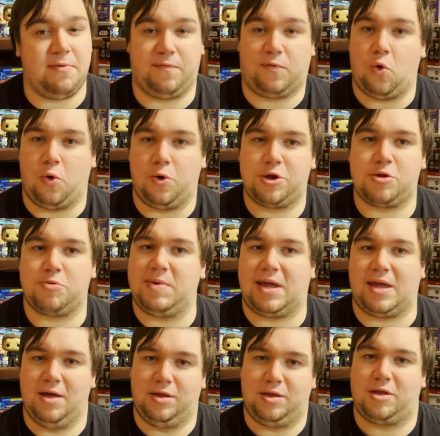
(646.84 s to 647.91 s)
of course,
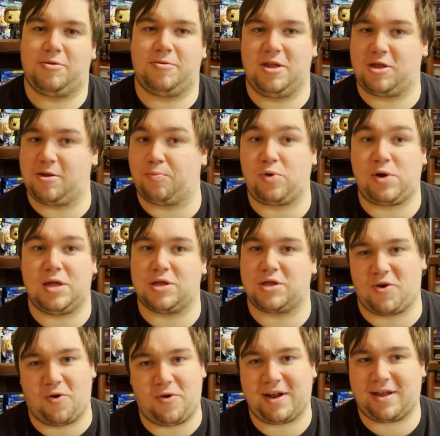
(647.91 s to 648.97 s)
because it's a
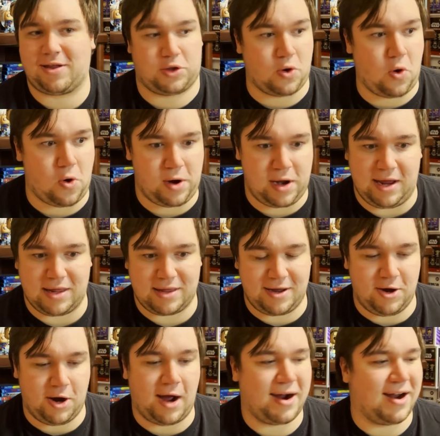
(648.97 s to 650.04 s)
prehistoric story.
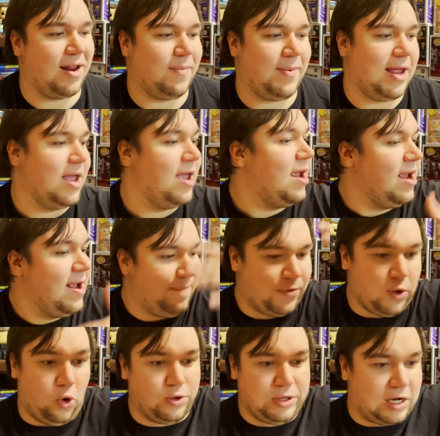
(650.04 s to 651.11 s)
They're not going to be
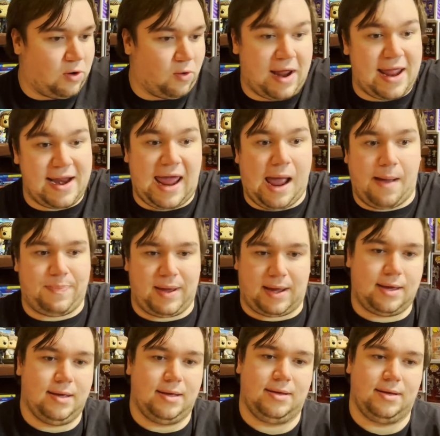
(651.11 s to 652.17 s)
told a grand epic
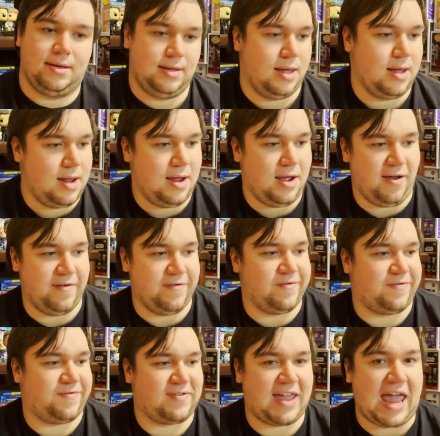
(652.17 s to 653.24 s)

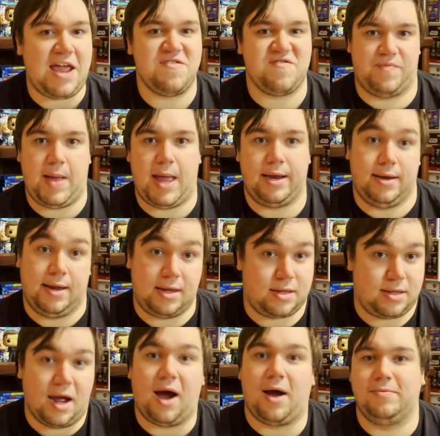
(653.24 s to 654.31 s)
of cavemen.
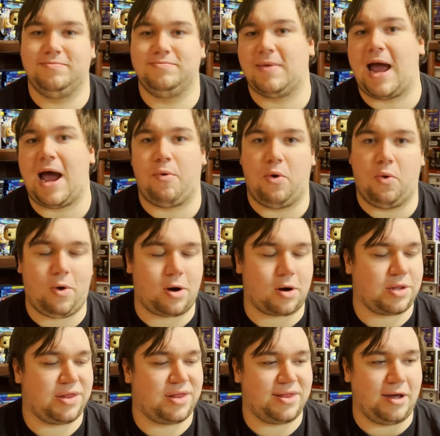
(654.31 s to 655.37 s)
That's not how it
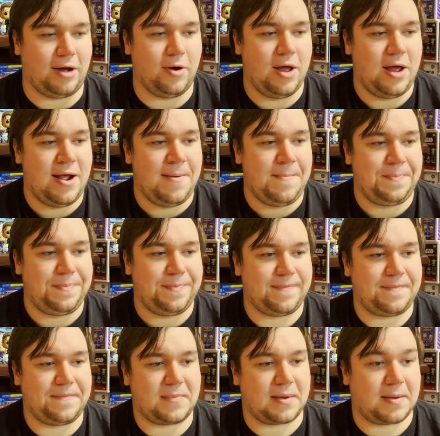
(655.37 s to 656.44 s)
works. So,
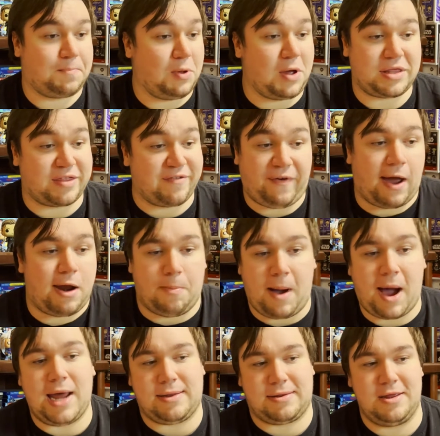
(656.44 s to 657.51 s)
plus the final
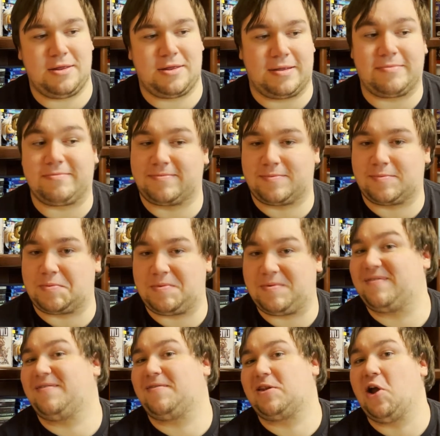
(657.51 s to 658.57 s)
boss is
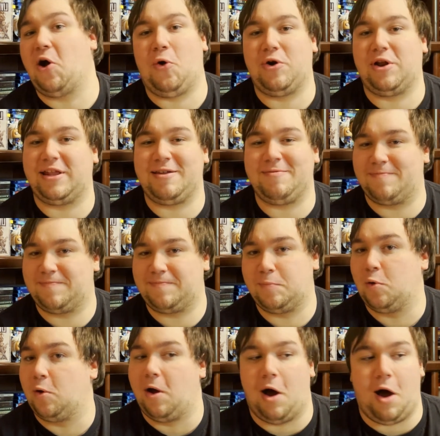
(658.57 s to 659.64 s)
totally
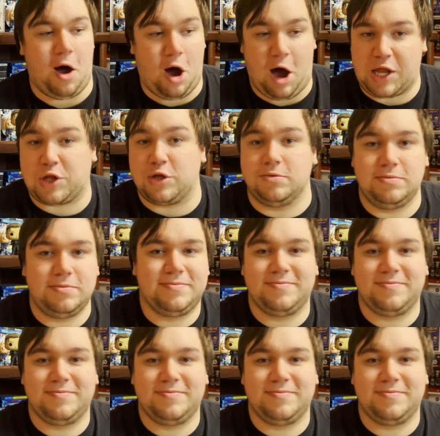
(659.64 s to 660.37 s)
awesome